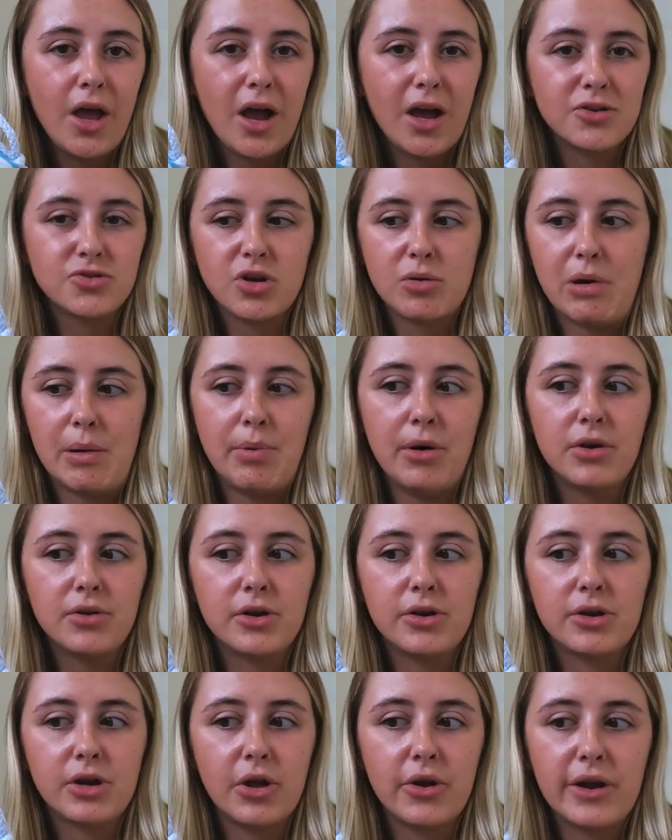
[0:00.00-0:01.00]
I dropped my pot
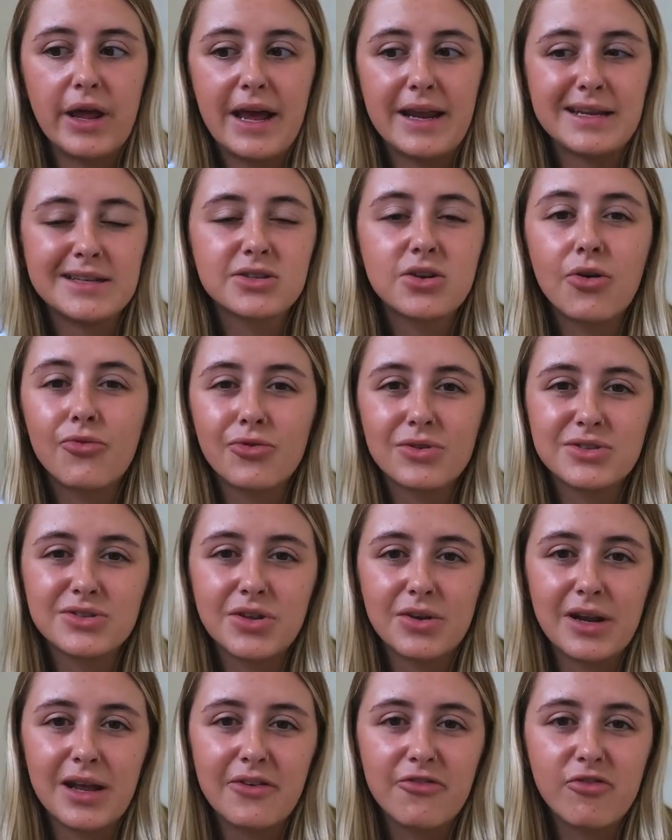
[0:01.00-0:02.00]
noodle on it and it's got rust
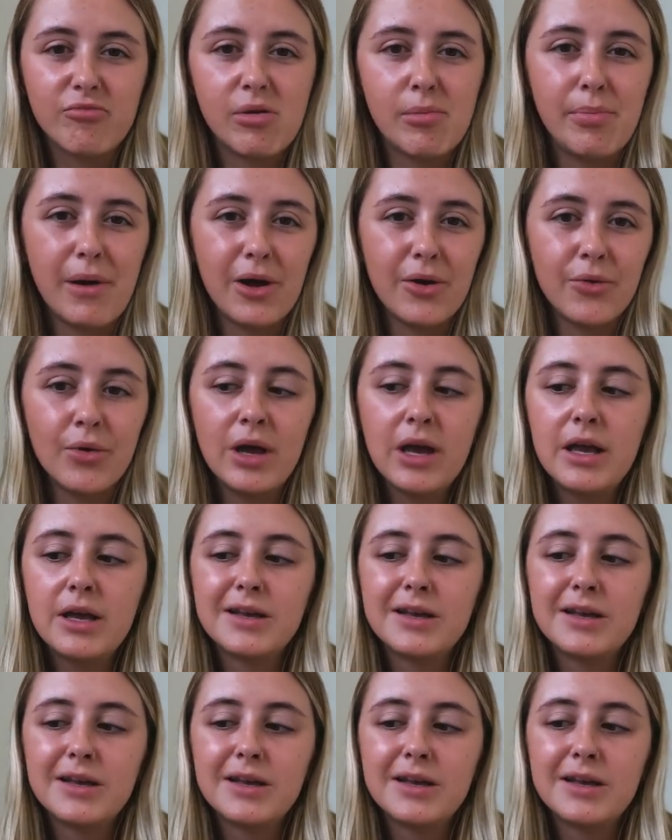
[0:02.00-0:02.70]
on it from a boat,